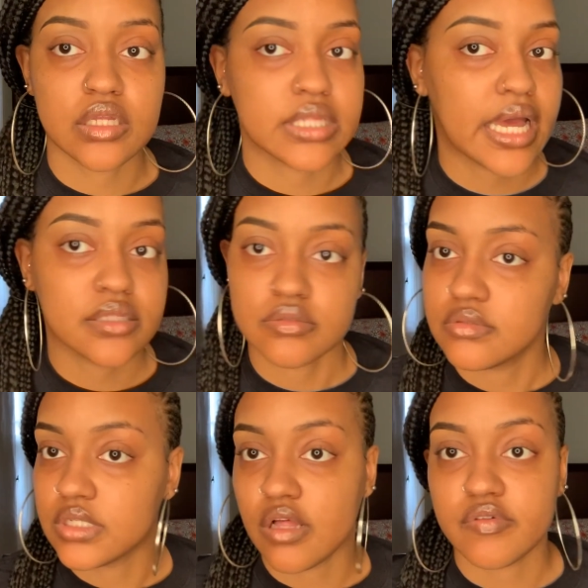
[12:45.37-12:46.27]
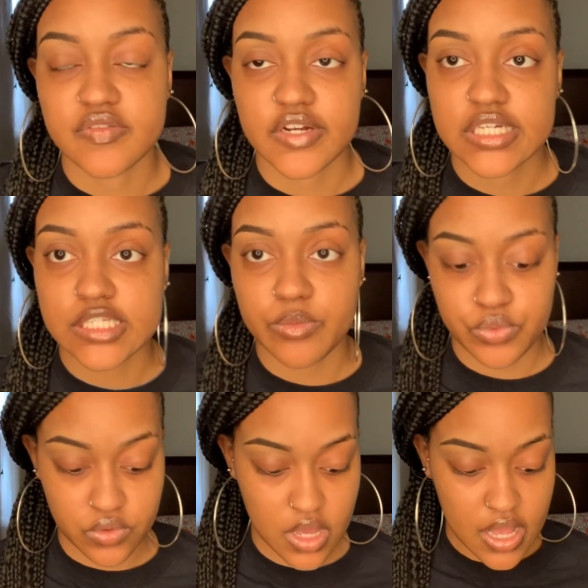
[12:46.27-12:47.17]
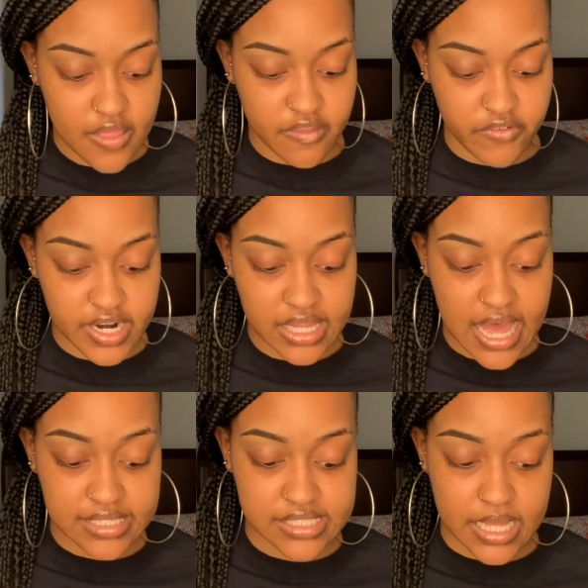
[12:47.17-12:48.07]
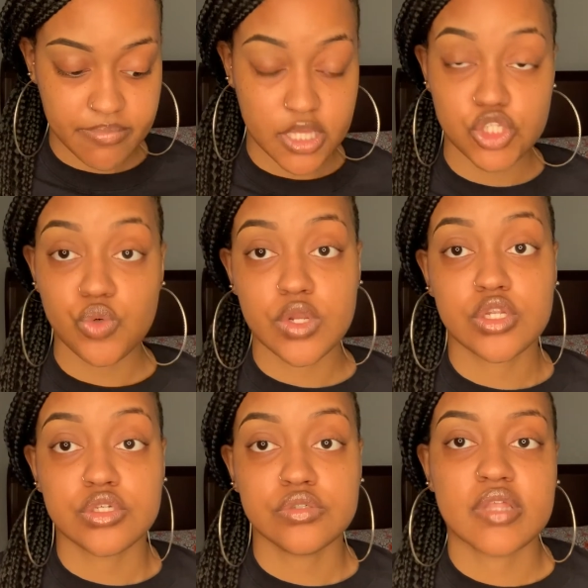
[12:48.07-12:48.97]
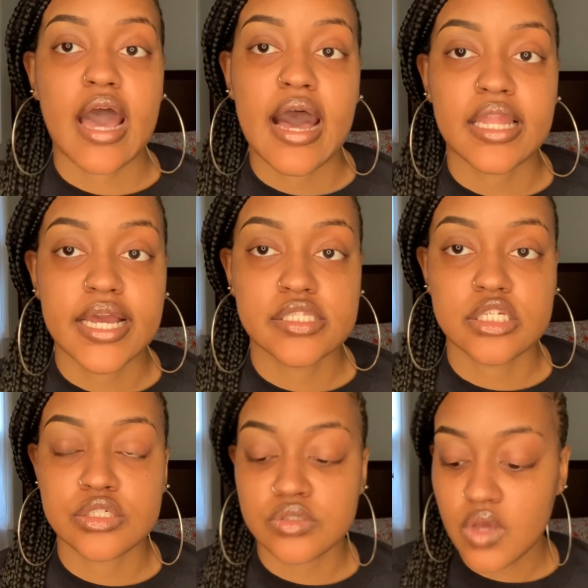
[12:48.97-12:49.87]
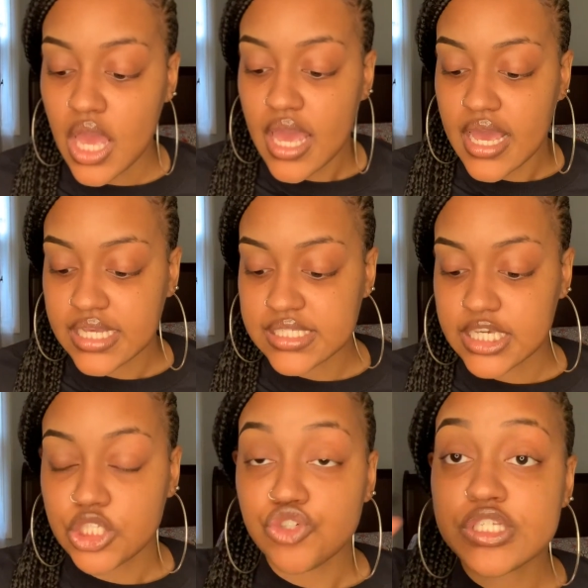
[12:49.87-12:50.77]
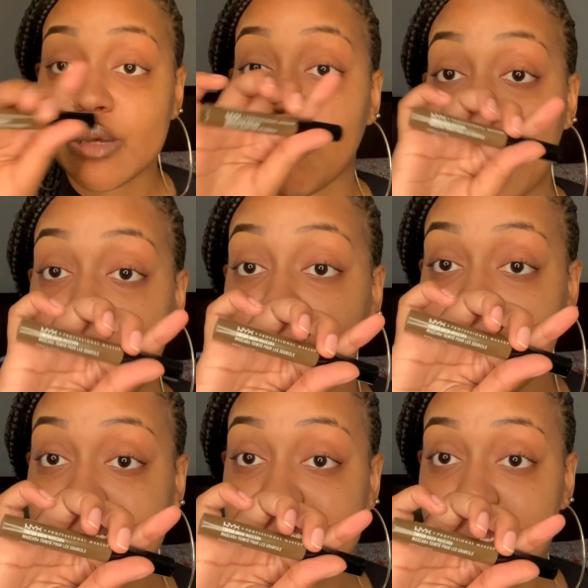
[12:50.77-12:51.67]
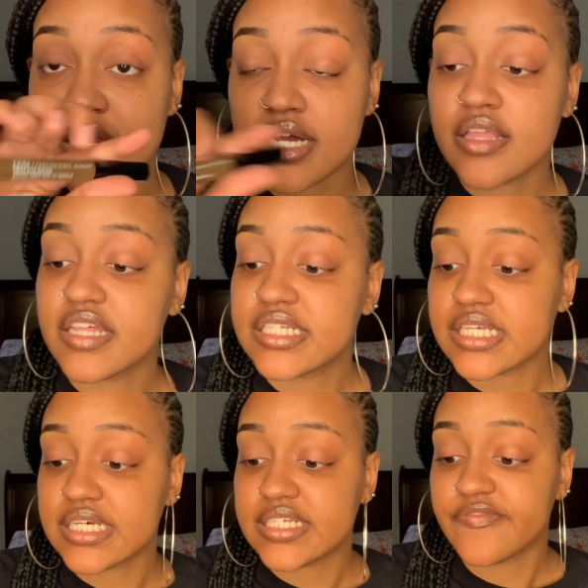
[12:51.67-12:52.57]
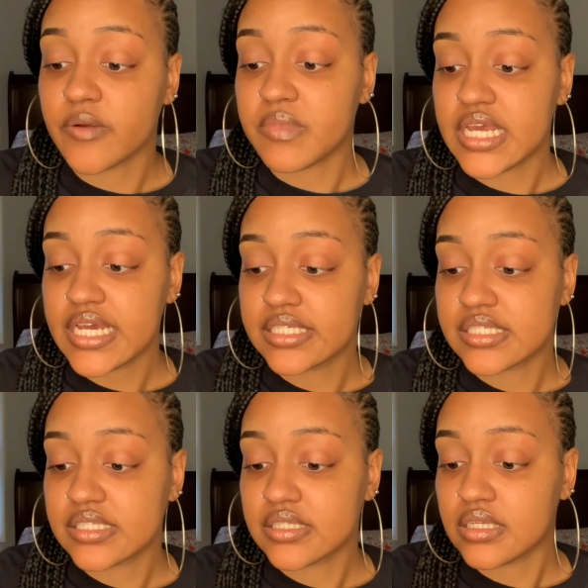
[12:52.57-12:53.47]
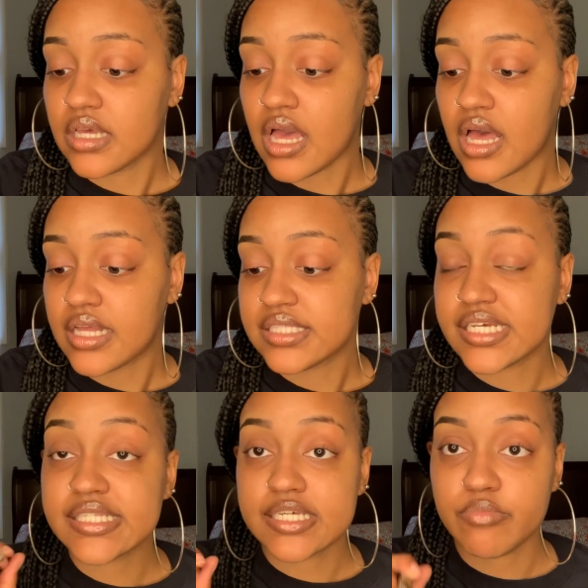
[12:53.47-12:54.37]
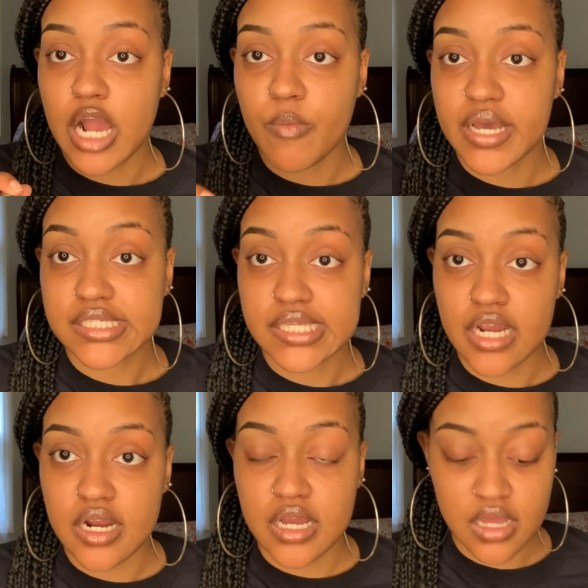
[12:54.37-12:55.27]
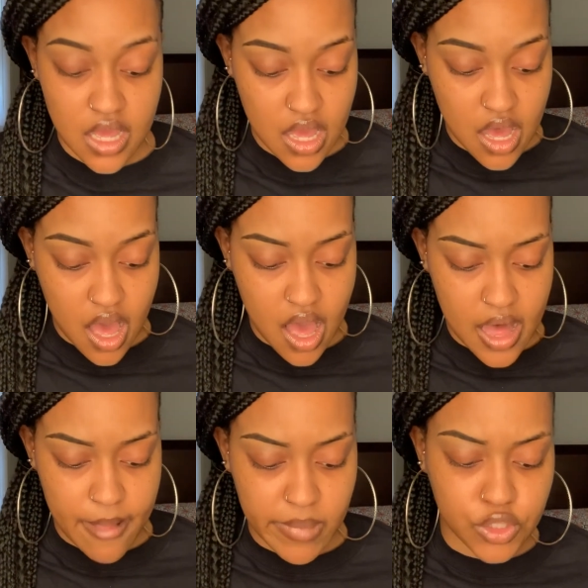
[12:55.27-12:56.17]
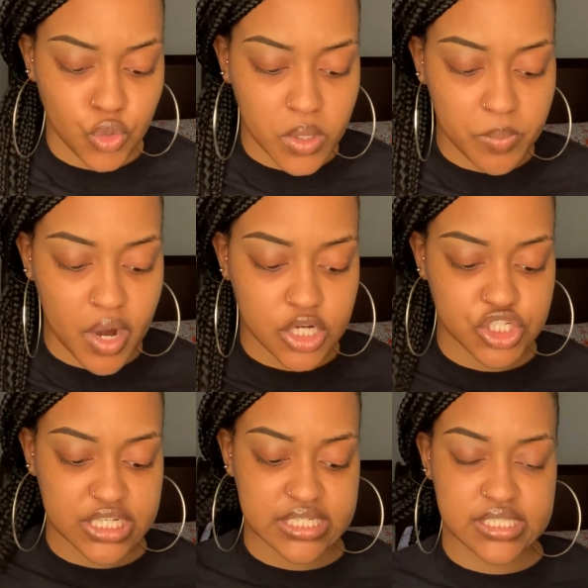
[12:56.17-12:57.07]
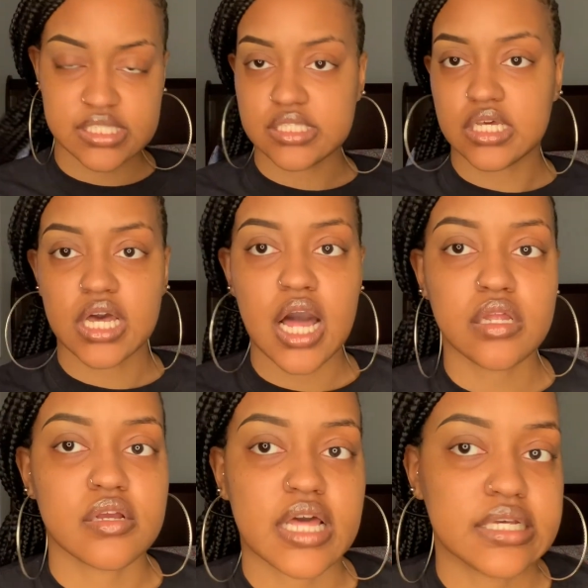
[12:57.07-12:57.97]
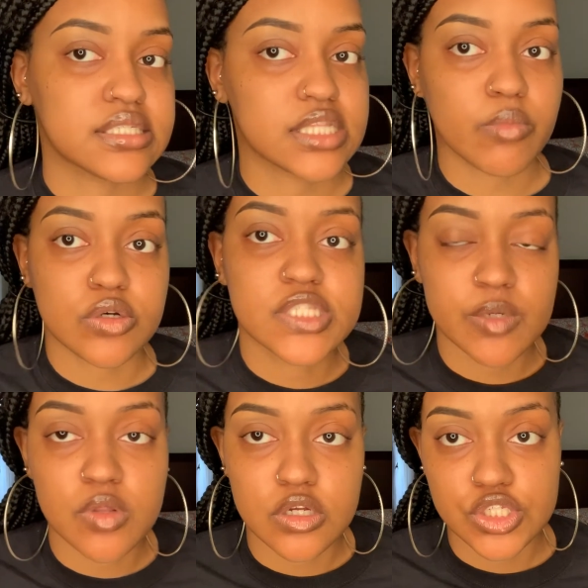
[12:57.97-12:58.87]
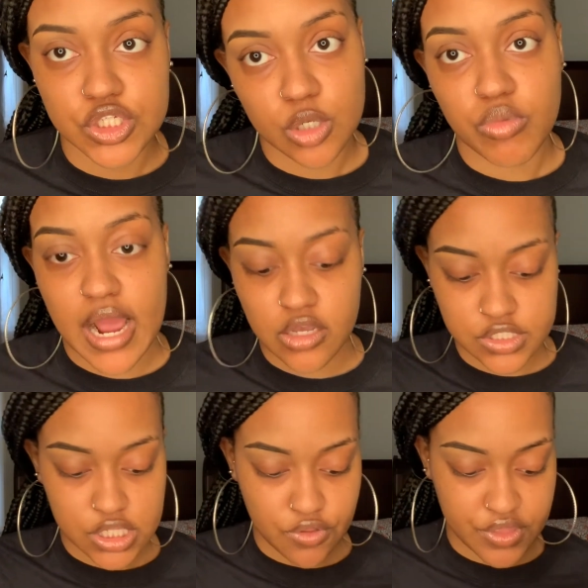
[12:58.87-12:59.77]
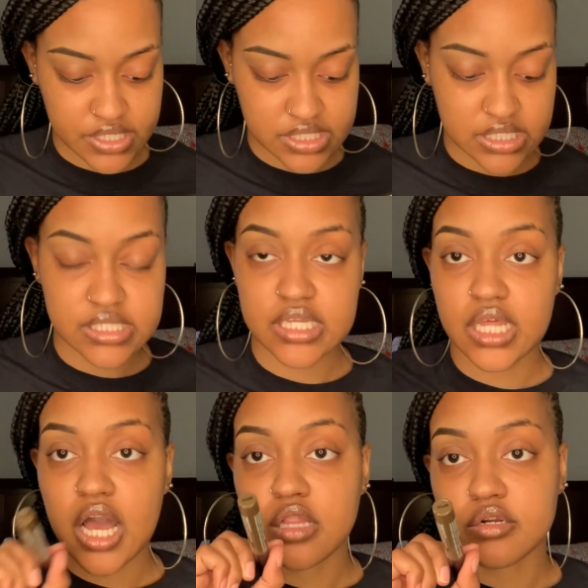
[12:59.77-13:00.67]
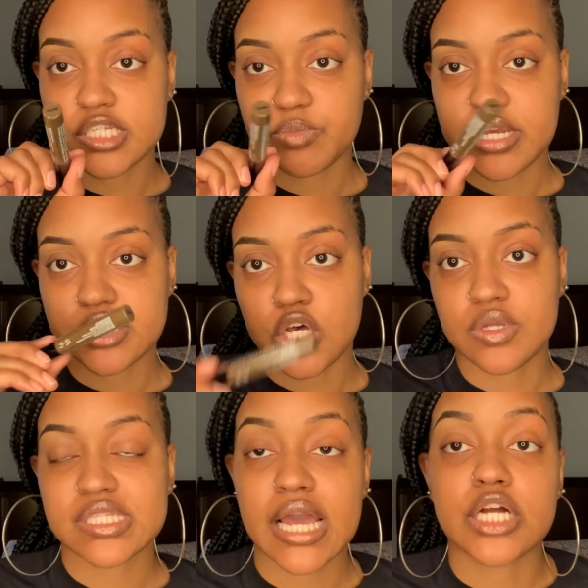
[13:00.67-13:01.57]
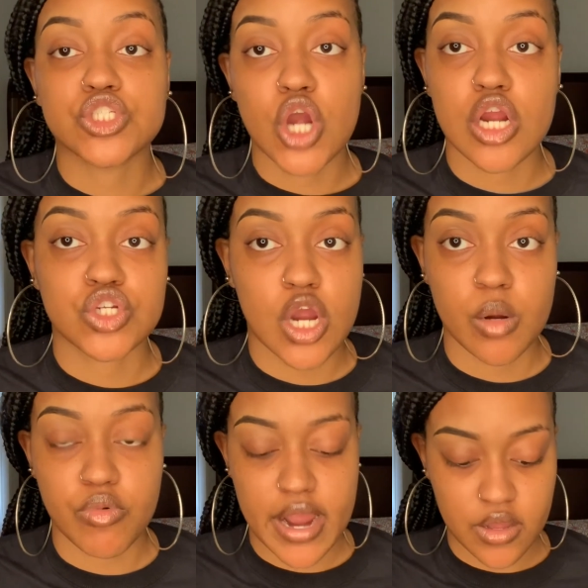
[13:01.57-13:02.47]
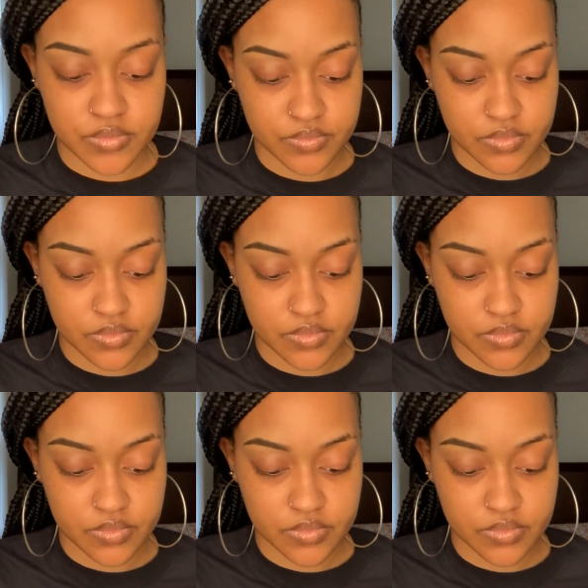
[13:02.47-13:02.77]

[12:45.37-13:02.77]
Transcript: That, it was very simple. The very last step that you want to do, that I like to do, is get you some brow mascara. This is from NYX Tinted Brow Mascara. And you want to purchase the color that's the most similar to your brow. So this is in the color Espresso. It's like a dark brown.